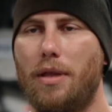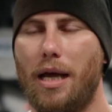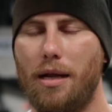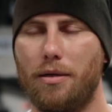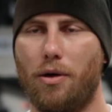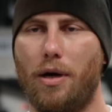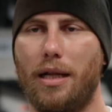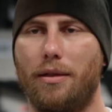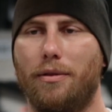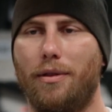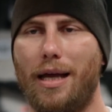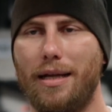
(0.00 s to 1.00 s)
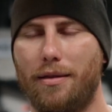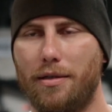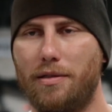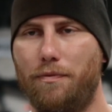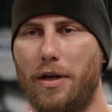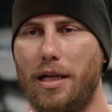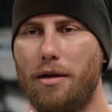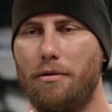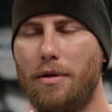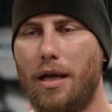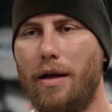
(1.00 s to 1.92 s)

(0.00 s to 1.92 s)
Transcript: that. Go ahead and like this video.